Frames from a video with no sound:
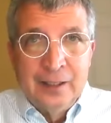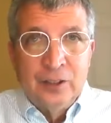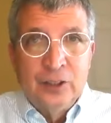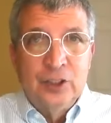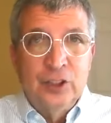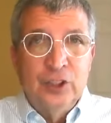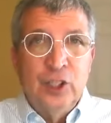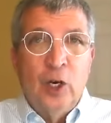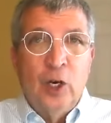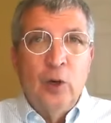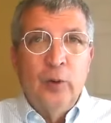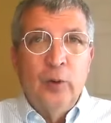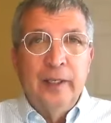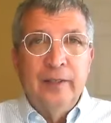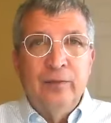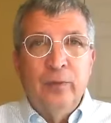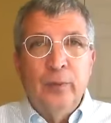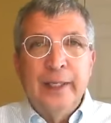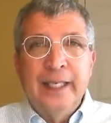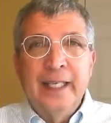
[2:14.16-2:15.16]
So
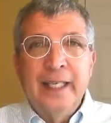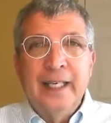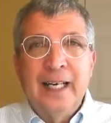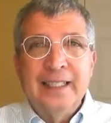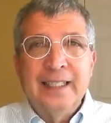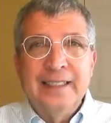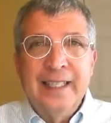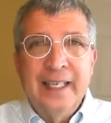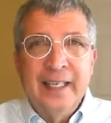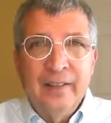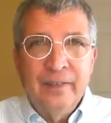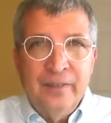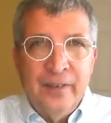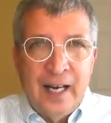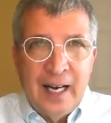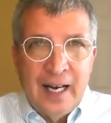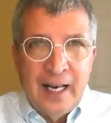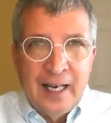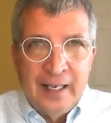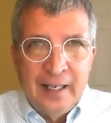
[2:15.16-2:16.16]
if we can
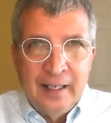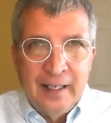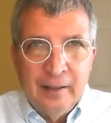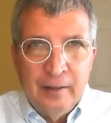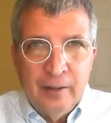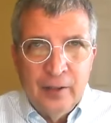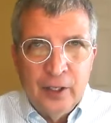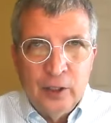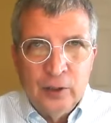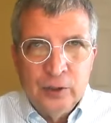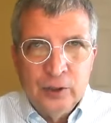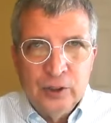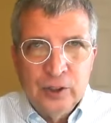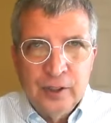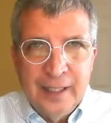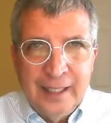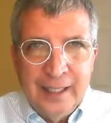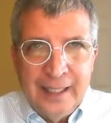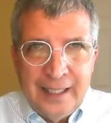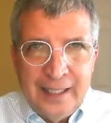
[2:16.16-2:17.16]
identify those
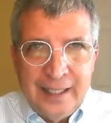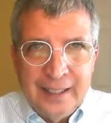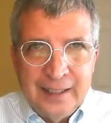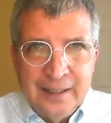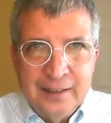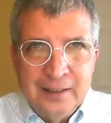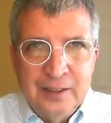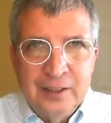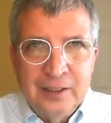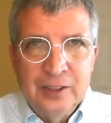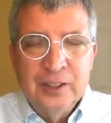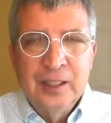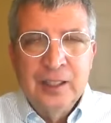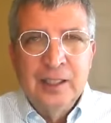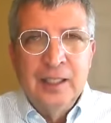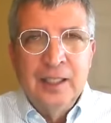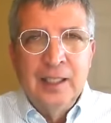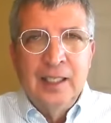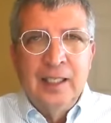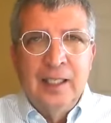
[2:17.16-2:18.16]
needs
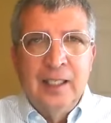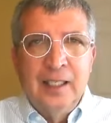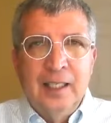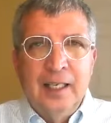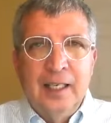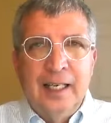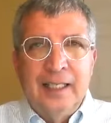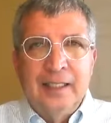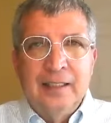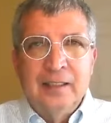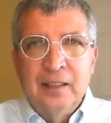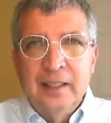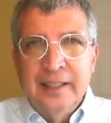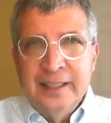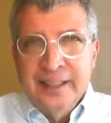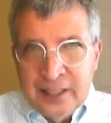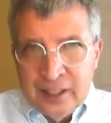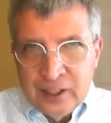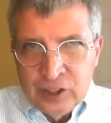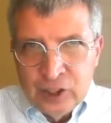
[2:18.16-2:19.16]
and
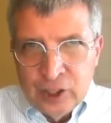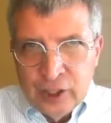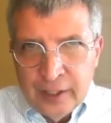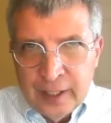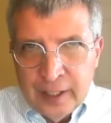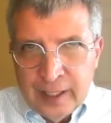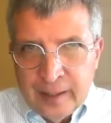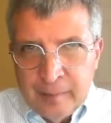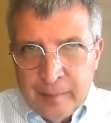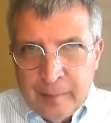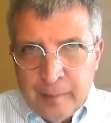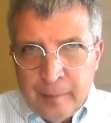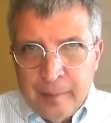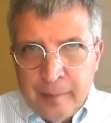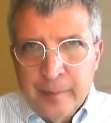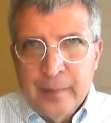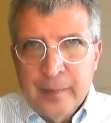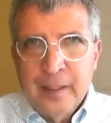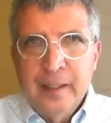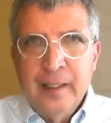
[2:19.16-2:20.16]
listen to them
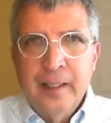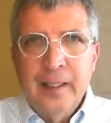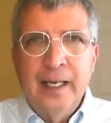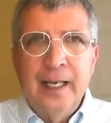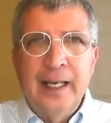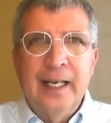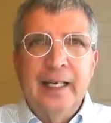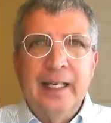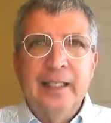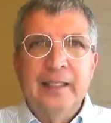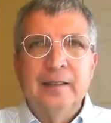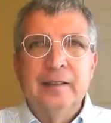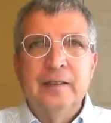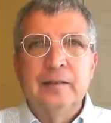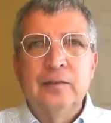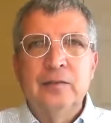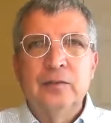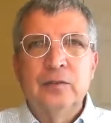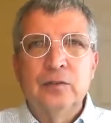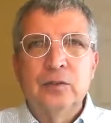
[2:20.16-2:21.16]

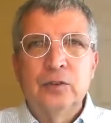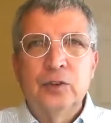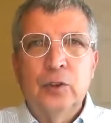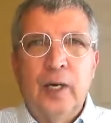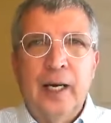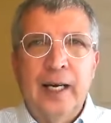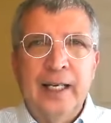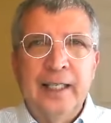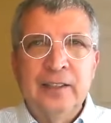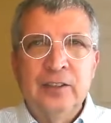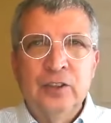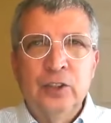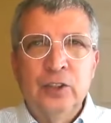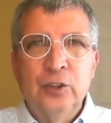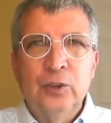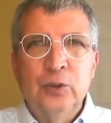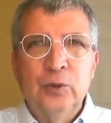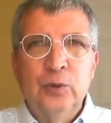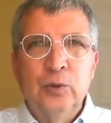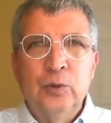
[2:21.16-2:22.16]
and try
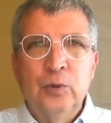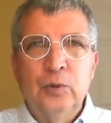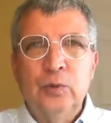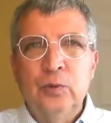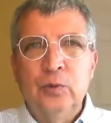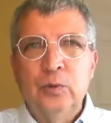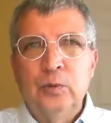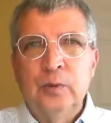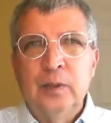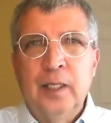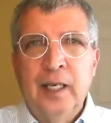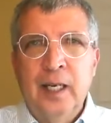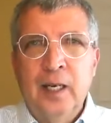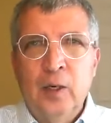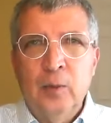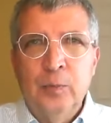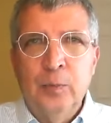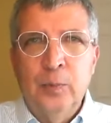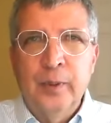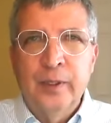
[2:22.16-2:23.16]
to
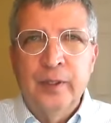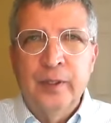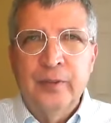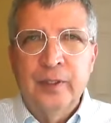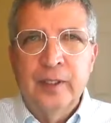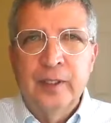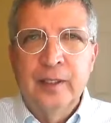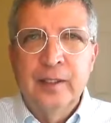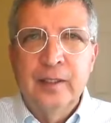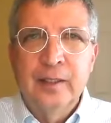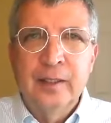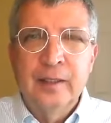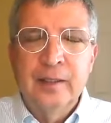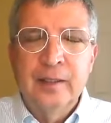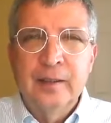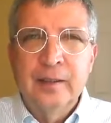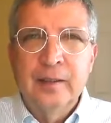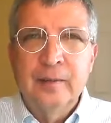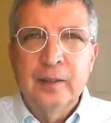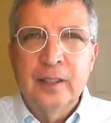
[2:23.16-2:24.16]
help with
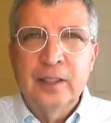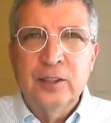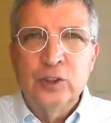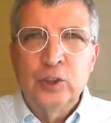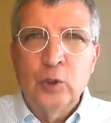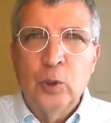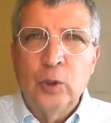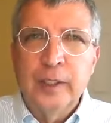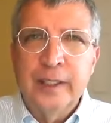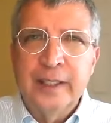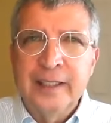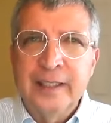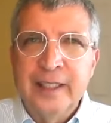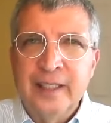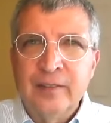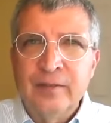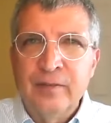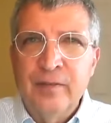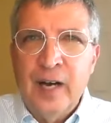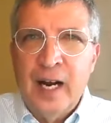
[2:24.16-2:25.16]
controlling the
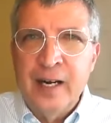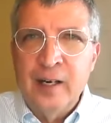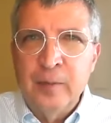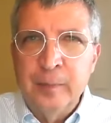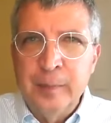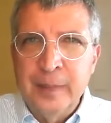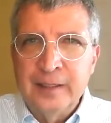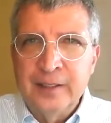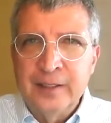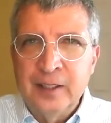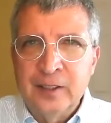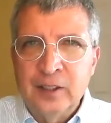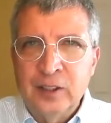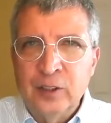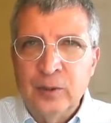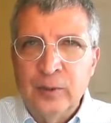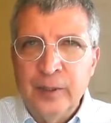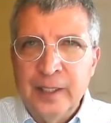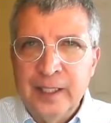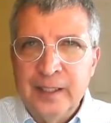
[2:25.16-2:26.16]
environment that
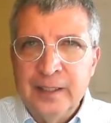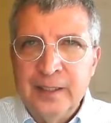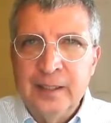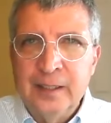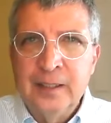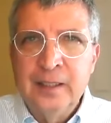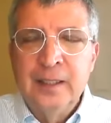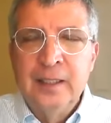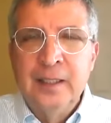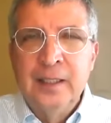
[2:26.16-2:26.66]
they're in,